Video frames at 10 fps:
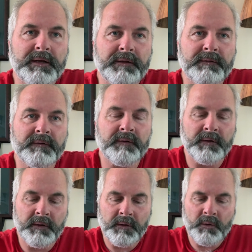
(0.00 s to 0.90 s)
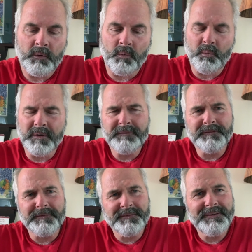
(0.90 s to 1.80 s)
And one of
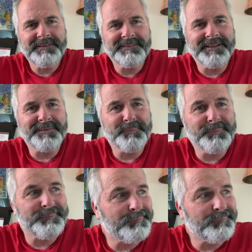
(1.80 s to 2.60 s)
the things that